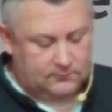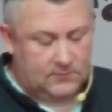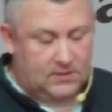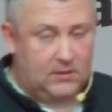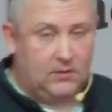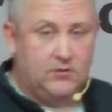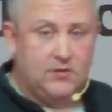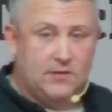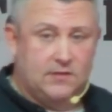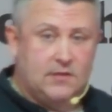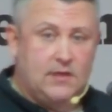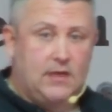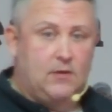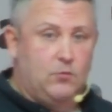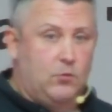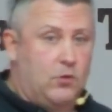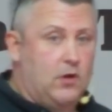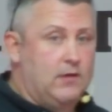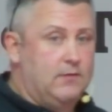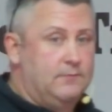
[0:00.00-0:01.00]
You just need
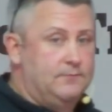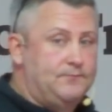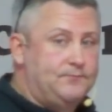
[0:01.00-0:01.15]
one.